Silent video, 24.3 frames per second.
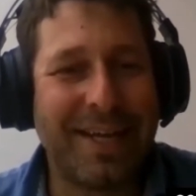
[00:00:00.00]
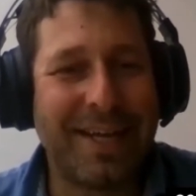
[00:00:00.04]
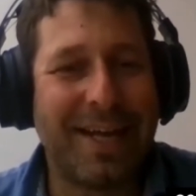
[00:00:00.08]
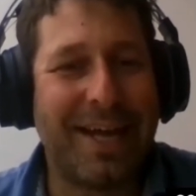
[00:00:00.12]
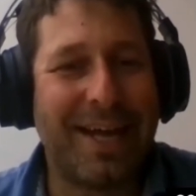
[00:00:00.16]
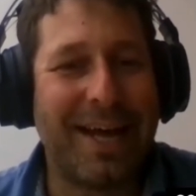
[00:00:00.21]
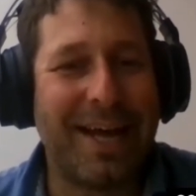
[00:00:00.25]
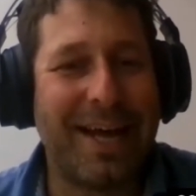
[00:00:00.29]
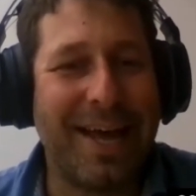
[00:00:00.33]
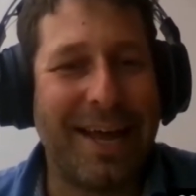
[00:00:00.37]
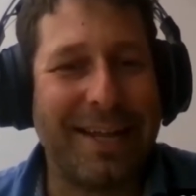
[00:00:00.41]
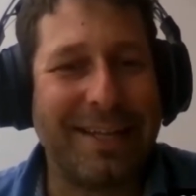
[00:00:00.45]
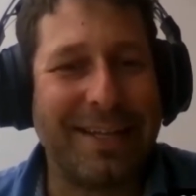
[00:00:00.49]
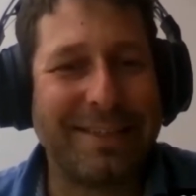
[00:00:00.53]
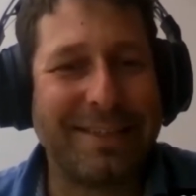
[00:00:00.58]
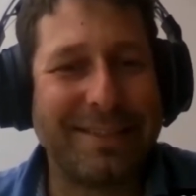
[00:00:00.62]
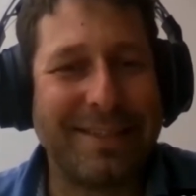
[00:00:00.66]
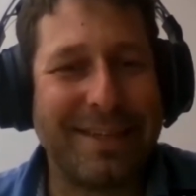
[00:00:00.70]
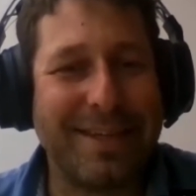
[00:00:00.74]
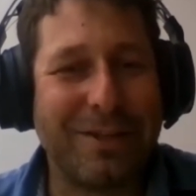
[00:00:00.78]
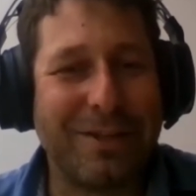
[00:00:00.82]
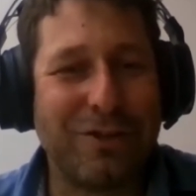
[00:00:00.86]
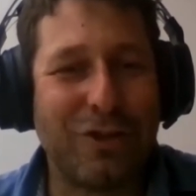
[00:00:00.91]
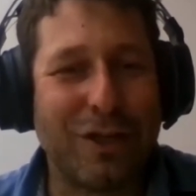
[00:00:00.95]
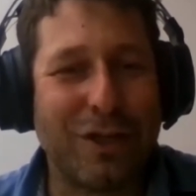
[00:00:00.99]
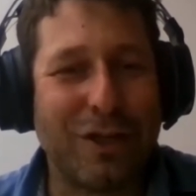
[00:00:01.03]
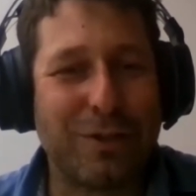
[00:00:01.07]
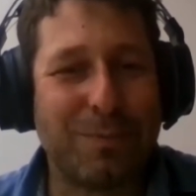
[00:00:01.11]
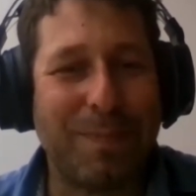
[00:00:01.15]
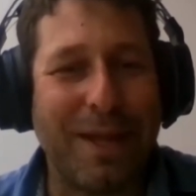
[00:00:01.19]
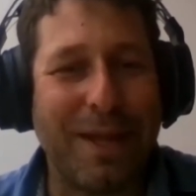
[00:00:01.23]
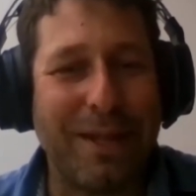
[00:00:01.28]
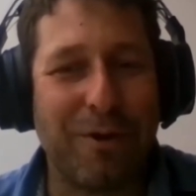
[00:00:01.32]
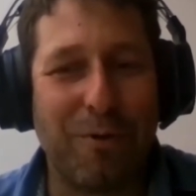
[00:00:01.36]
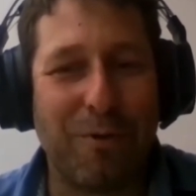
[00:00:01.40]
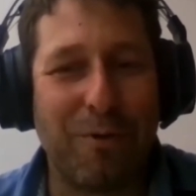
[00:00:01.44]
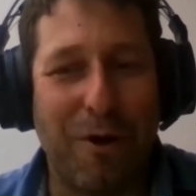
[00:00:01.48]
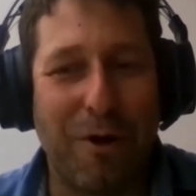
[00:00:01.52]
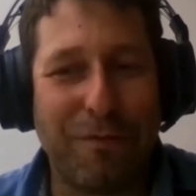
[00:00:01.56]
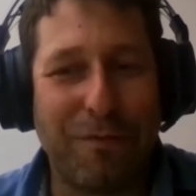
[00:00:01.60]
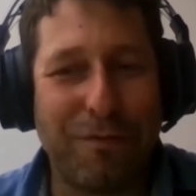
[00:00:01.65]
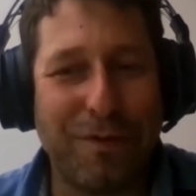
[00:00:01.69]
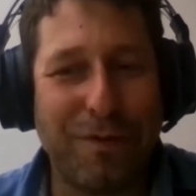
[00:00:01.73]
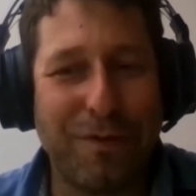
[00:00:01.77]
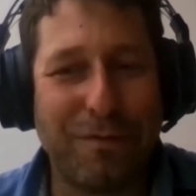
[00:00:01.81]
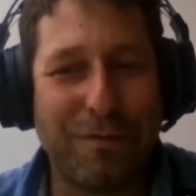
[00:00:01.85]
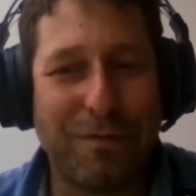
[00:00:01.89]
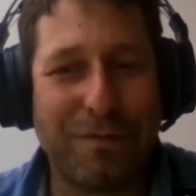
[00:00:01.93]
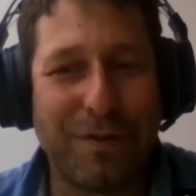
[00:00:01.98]
uh, and they're just better off
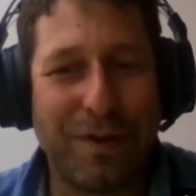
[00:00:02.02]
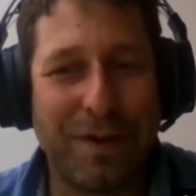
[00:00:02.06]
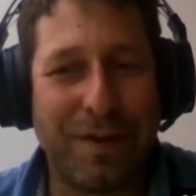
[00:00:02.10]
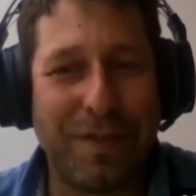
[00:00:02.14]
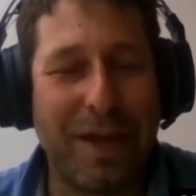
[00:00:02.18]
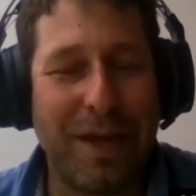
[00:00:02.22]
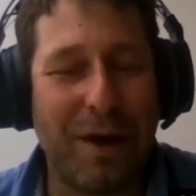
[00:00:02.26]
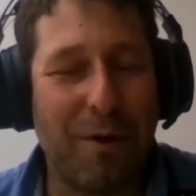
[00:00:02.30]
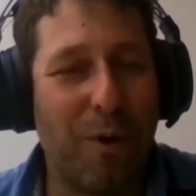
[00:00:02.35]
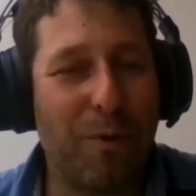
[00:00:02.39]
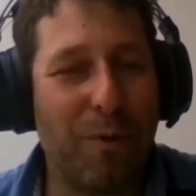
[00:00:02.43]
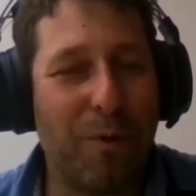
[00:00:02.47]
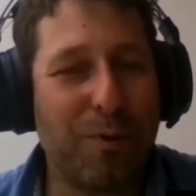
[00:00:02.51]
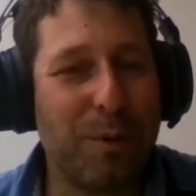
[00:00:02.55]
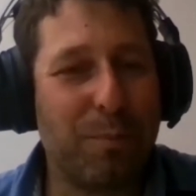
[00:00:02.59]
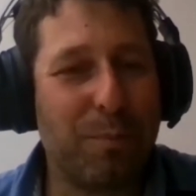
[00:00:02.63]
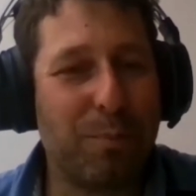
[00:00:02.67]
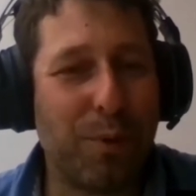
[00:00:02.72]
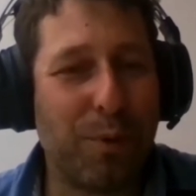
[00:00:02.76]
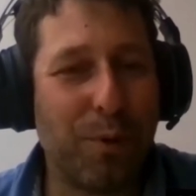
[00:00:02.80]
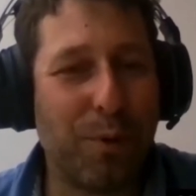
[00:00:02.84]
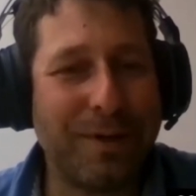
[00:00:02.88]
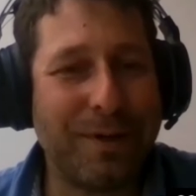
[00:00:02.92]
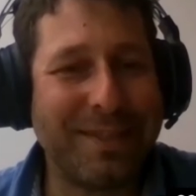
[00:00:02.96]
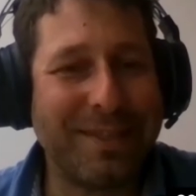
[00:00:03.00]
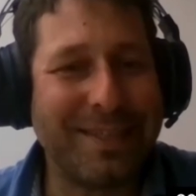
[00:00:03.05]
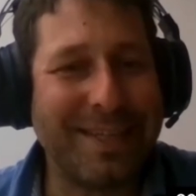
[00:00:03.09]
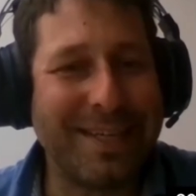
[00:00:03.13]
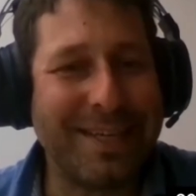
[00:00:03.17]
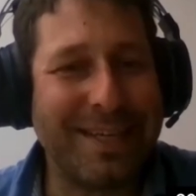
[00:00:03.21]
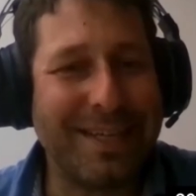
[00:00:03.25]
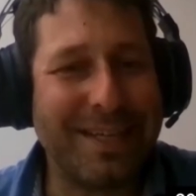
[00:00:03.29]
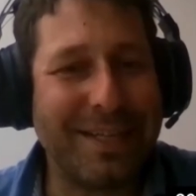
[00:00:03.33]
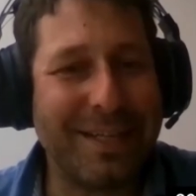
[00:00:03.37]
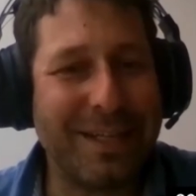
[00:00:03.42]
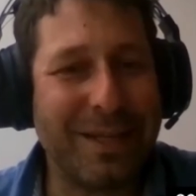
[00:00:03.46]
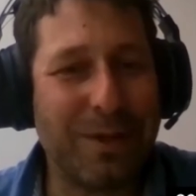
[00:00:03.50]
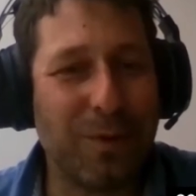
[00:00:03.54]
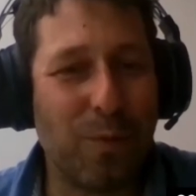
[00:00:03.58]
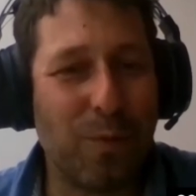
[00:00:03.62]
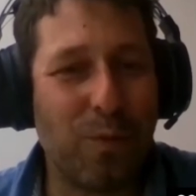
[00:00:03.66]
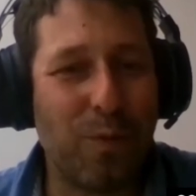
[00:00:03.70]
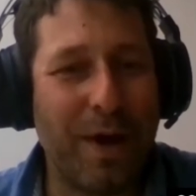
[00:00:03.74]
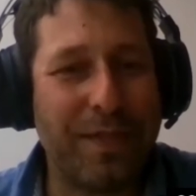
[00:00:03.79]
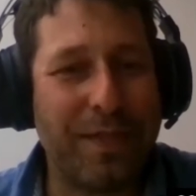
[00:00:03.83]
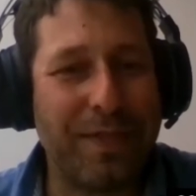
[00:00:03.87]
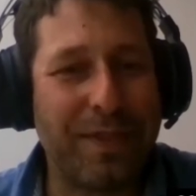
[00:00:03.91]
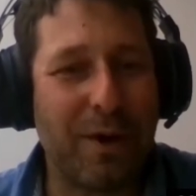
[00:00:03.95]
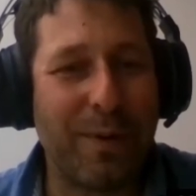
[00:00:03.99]
if uh, they're only pulled in
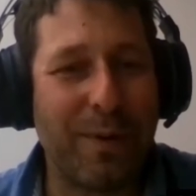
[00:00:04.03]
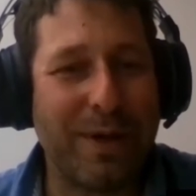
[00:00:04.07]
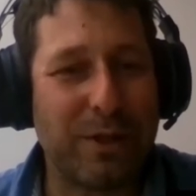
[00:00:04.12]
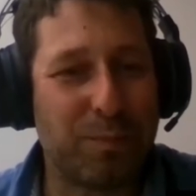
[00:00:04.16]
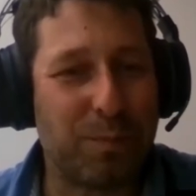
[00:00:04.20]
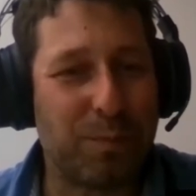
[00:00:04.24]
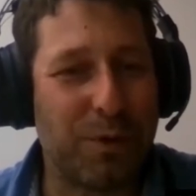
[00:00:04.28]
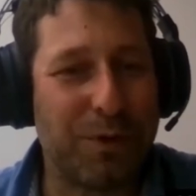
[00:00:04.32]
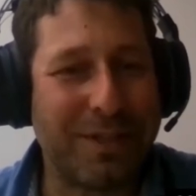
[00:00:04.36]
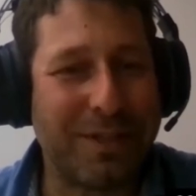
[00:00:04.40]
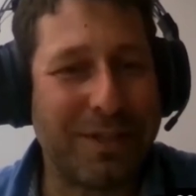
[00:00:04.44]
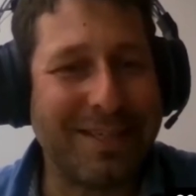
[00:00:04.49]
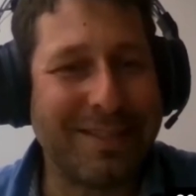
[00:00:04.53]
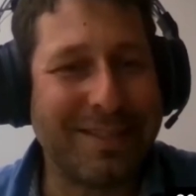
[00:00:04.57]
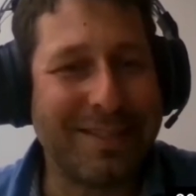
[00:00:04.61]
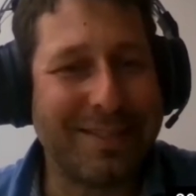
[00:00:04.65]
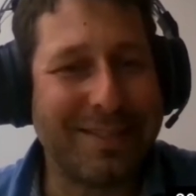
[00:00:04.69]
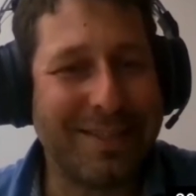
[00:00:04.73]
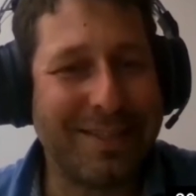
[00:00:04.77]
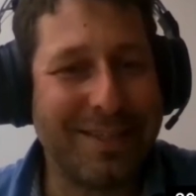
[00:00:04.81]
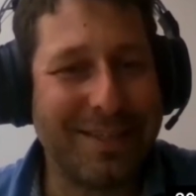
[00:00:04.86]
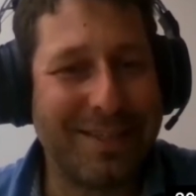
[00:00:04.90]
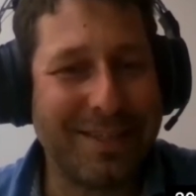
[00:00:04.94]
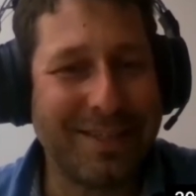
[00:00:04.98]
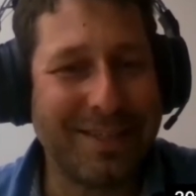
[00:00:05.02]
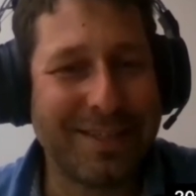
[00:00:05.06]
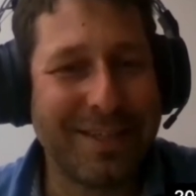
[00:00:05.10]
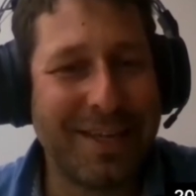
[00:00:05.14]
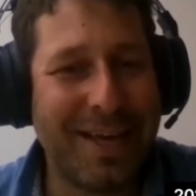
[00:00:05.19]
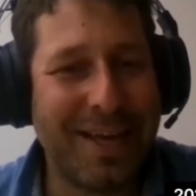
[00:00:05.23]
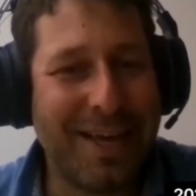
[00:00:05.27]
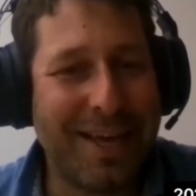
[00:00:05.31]
when their expertise is needed